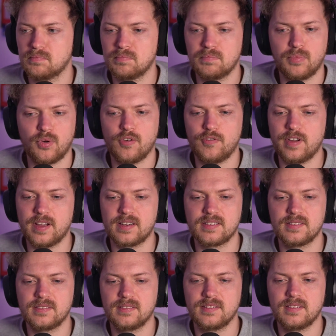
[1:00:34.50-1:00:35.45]

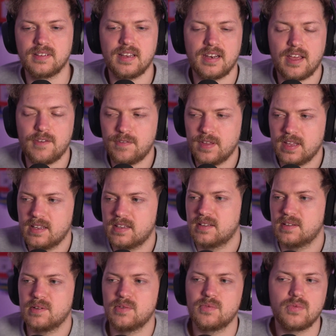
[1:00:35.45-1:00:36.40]
Perfect. And I think
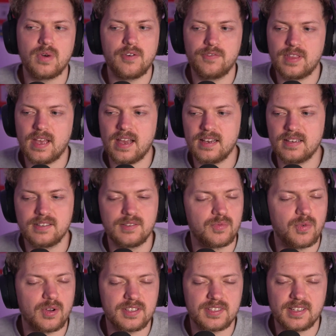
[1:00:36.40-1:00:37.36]
with that,
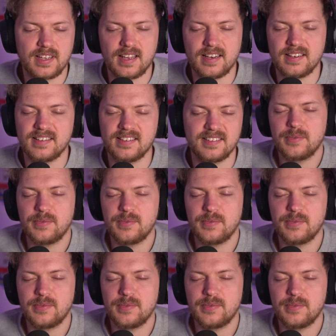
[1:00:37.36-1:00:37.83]
once again,